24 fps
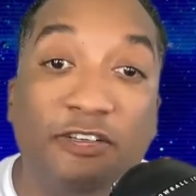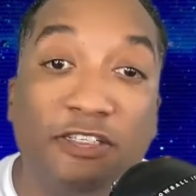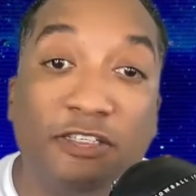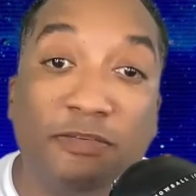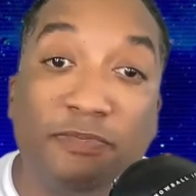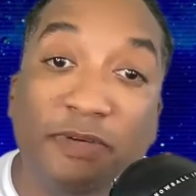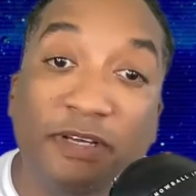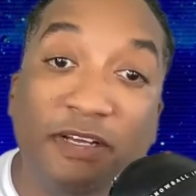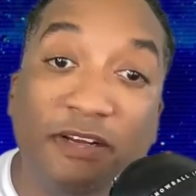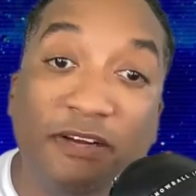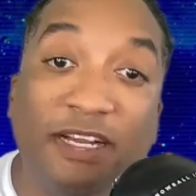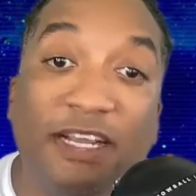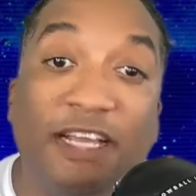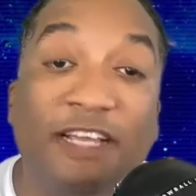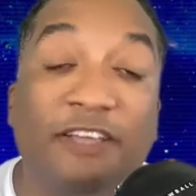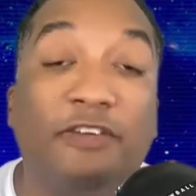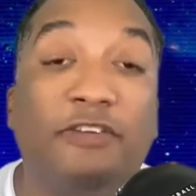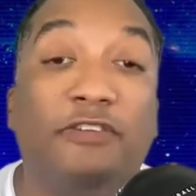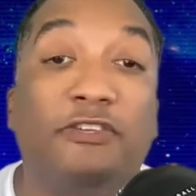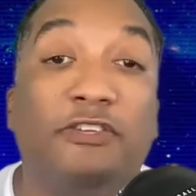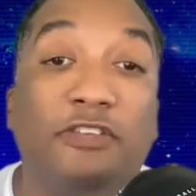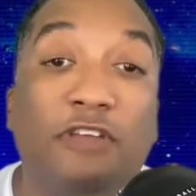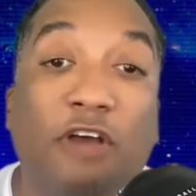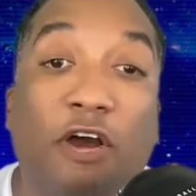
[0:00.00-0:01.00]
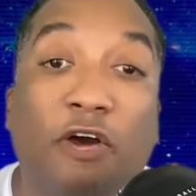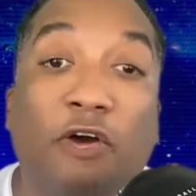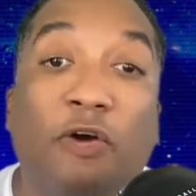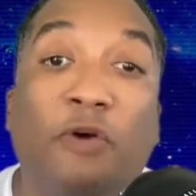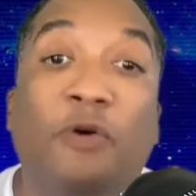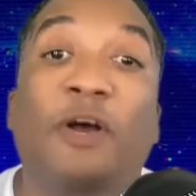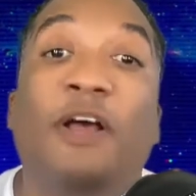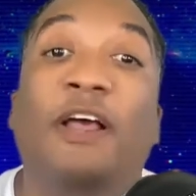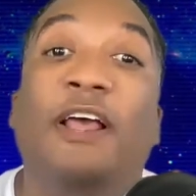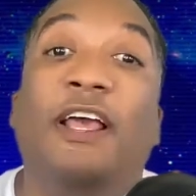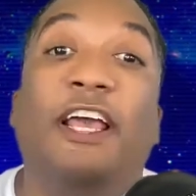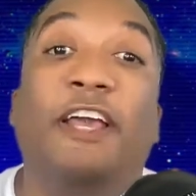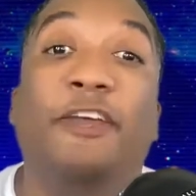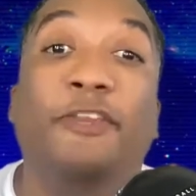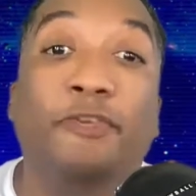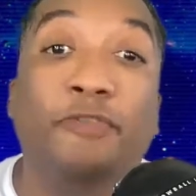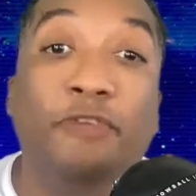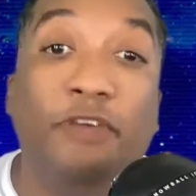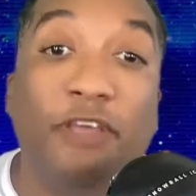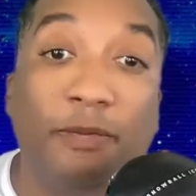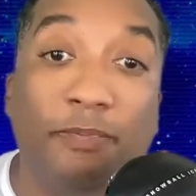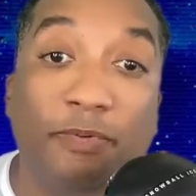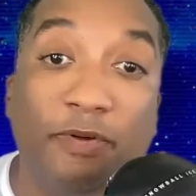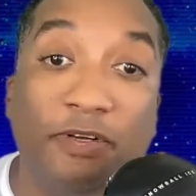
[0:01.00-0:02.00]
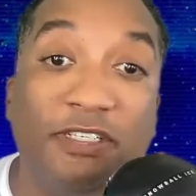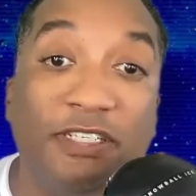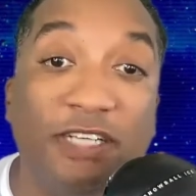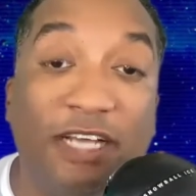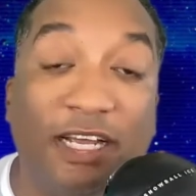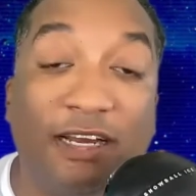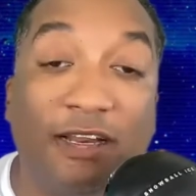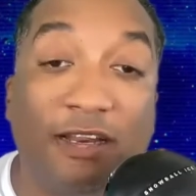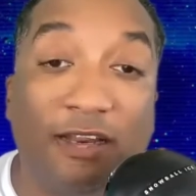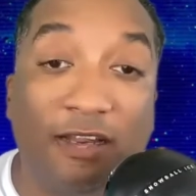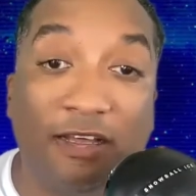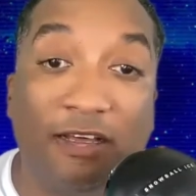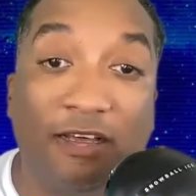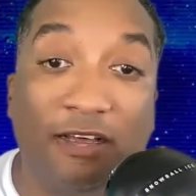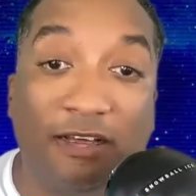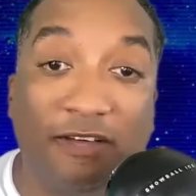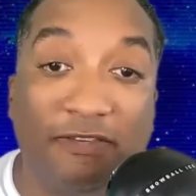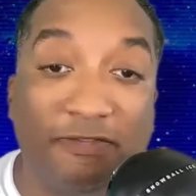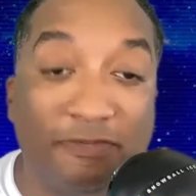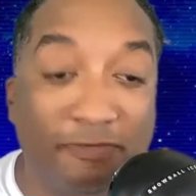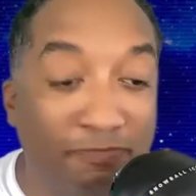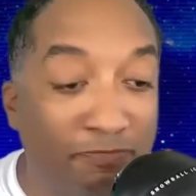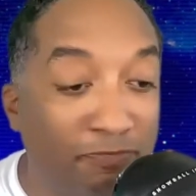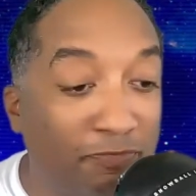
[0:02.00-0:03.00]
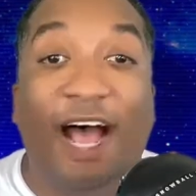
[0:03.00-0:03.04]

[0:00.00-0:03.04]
spirit and your soul, and you can project love.